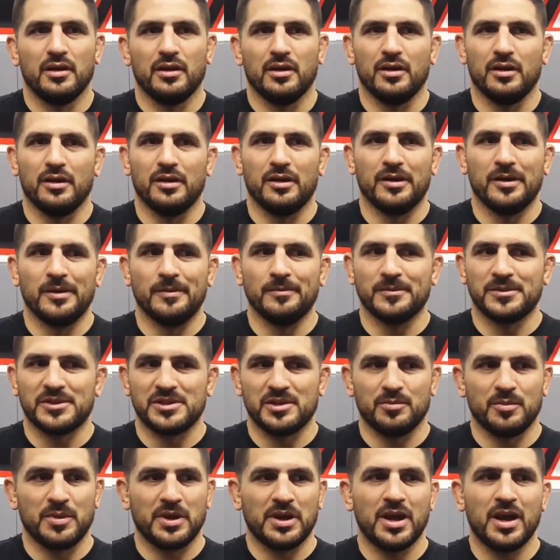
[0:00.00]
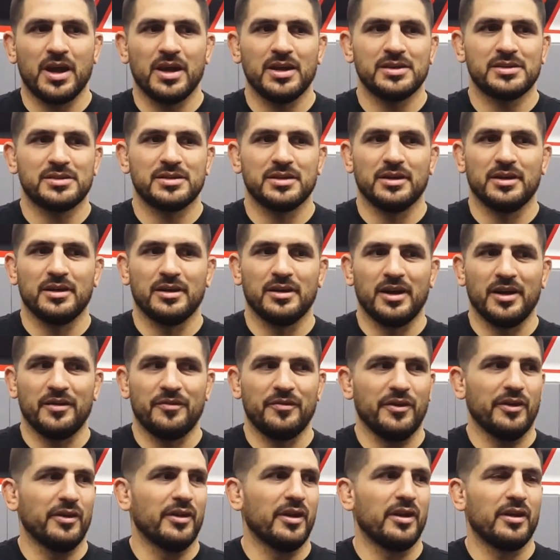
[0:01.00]
Some of my guys, I
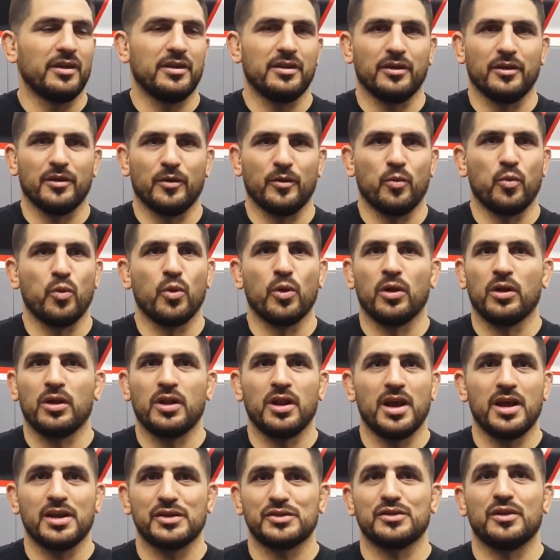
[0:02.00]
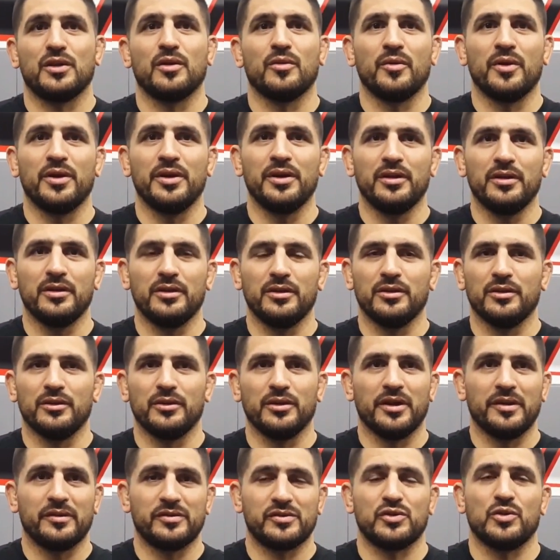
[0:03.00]
feel like, are world-class already. You know,
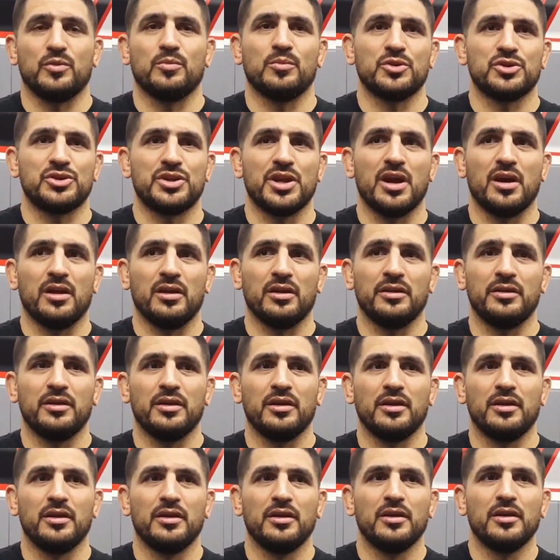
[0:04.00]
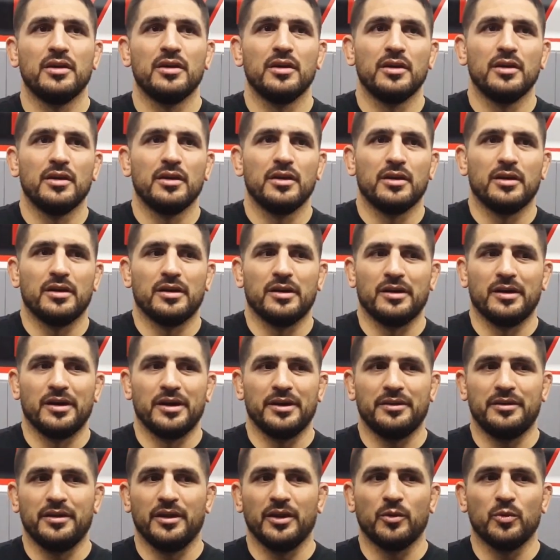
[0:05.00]
they have so much talent.
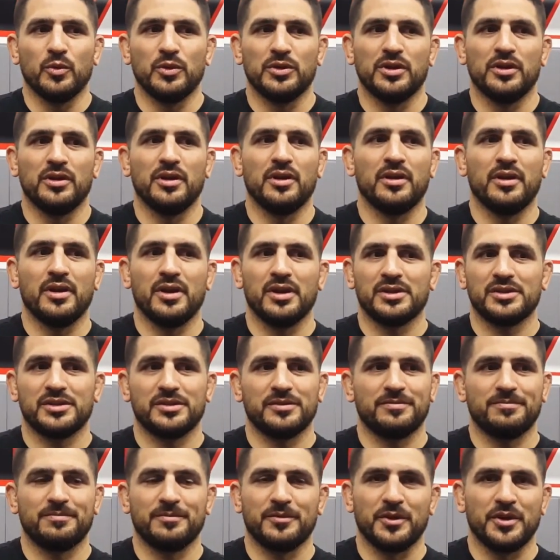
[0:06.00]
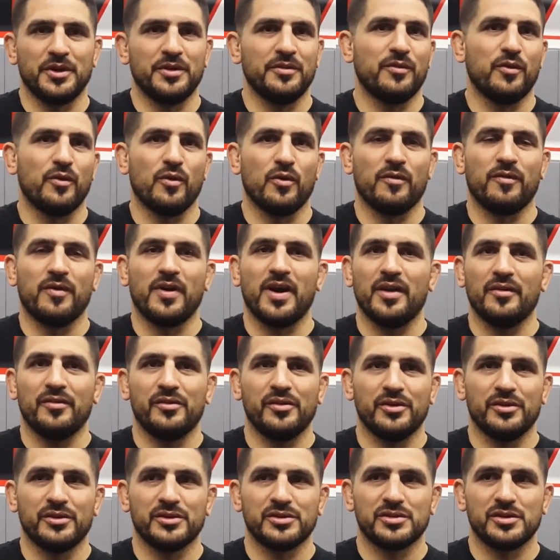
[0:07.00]
I think within the next 3, 4, 5
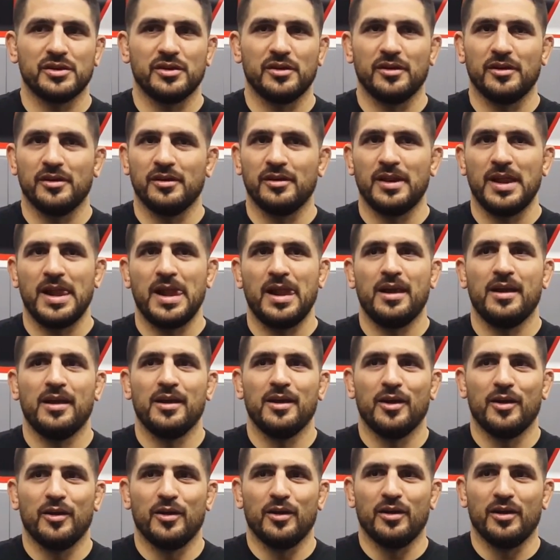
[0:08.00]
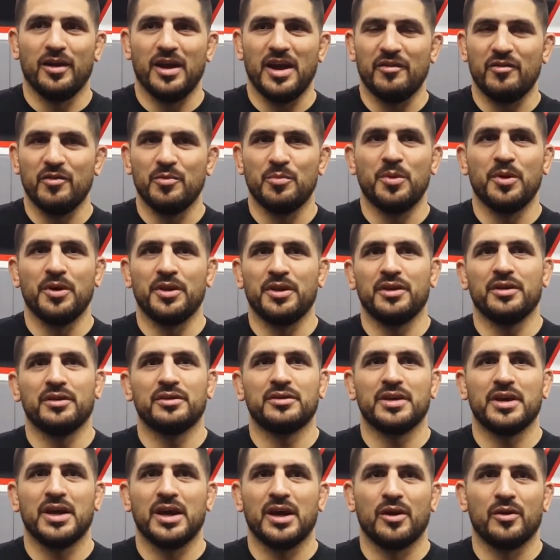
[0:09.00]
years, everybody in
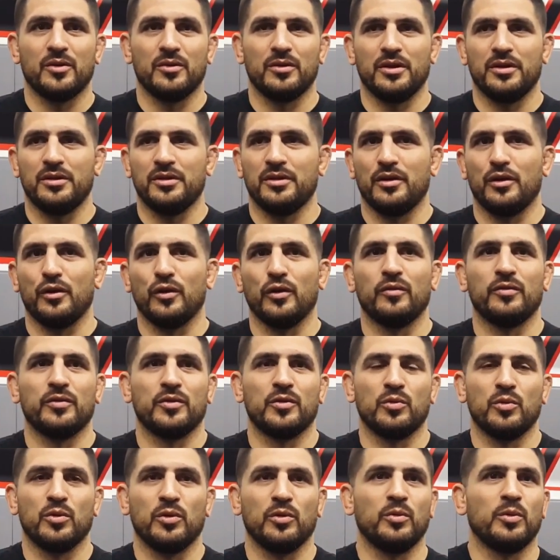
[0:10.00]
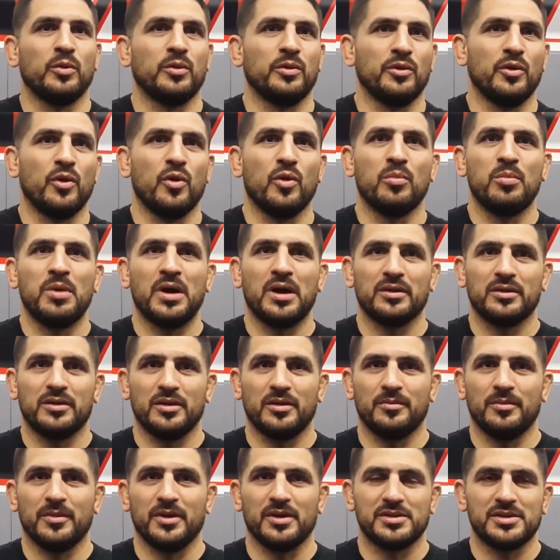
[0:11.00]
town and all over the world will know about
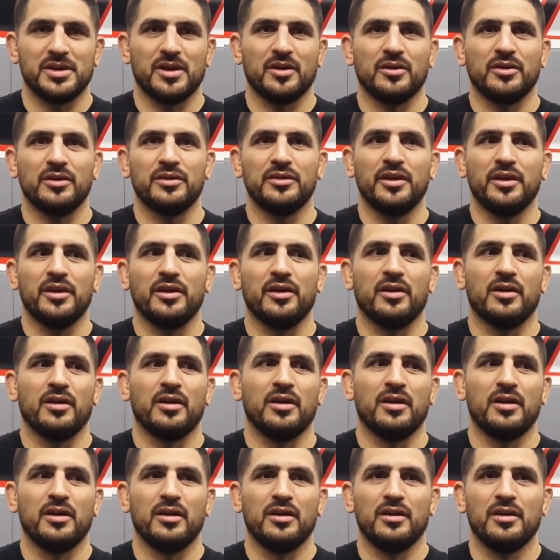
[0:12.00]
them. That's how good they are.